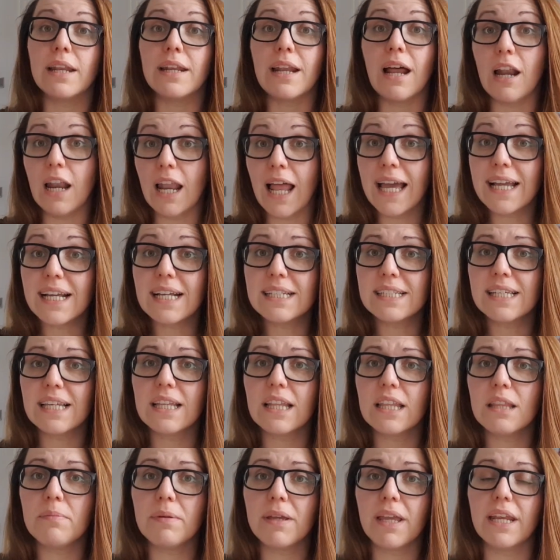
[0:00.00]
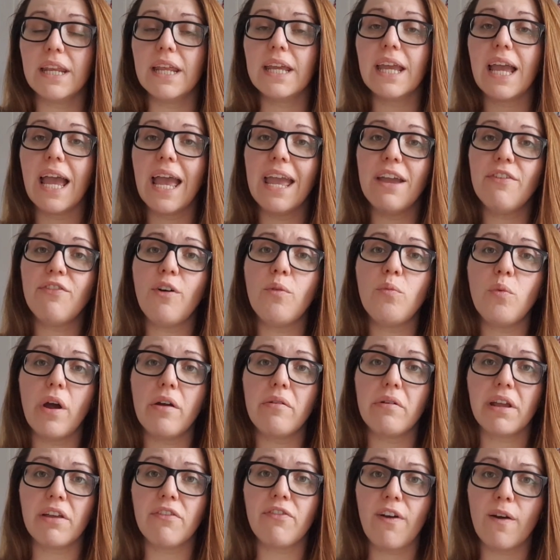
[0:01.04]
Now, like I said at the beginning, if I'm
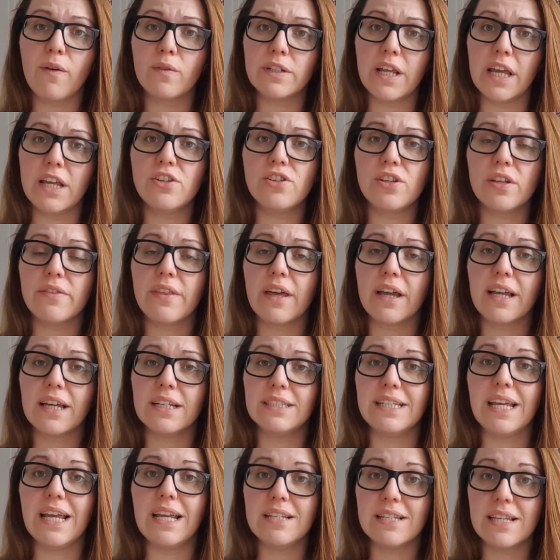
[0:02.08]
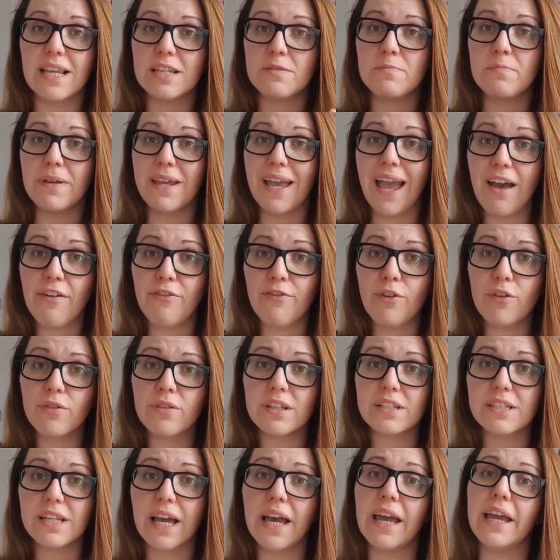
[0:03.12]
wearing a foundation that contains SPF on
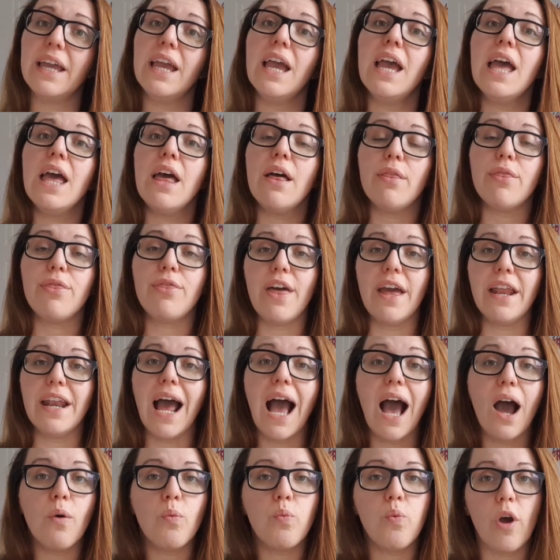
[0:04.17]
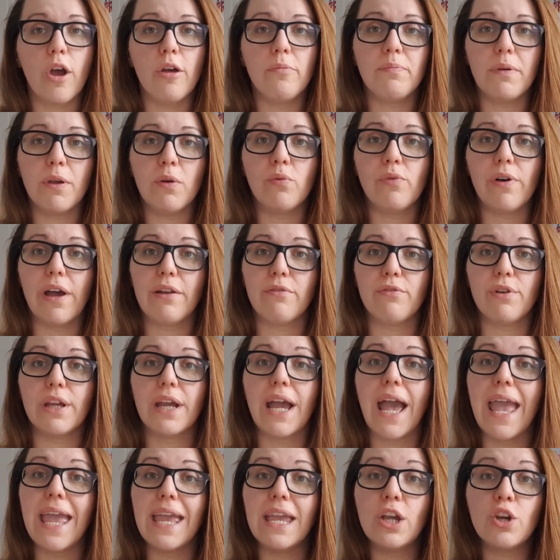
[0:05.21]
the day, then I won't be
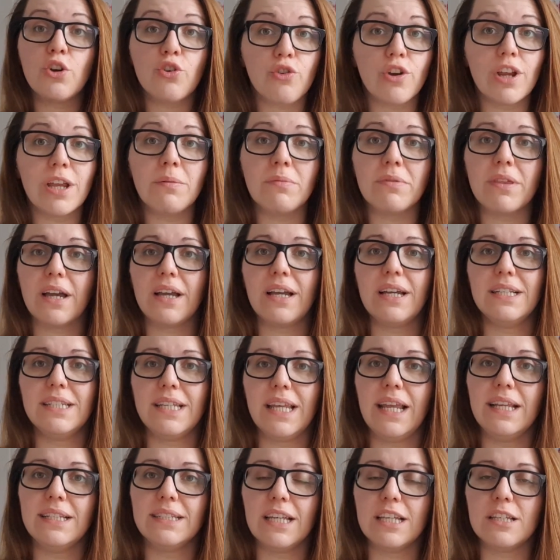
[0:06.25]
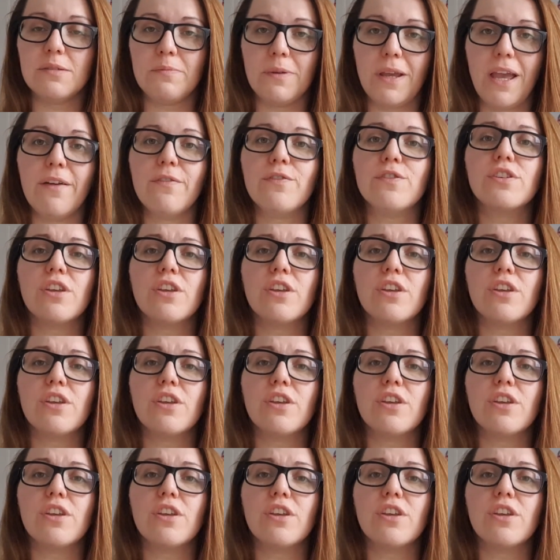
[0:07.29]
wearing a cream that contains SPF.